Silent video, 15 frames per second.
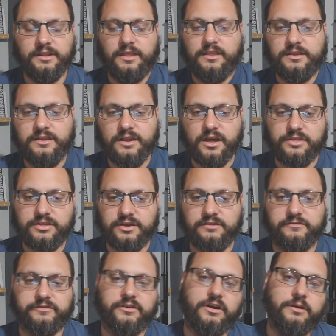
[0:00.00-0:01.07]

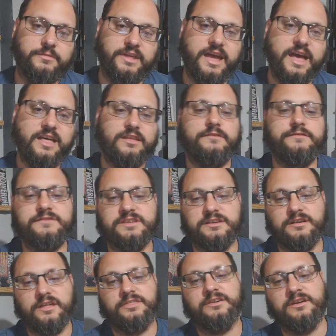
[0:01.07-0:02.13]
Nothing from the elves
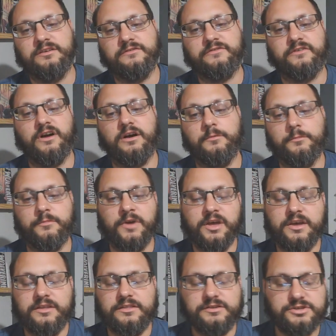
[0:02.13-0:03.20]
and nothing from
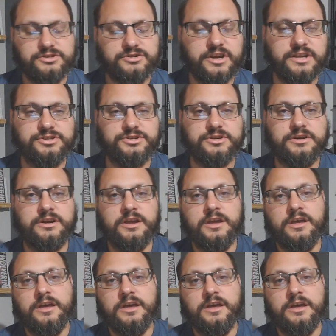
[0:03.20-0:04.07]
the stranger.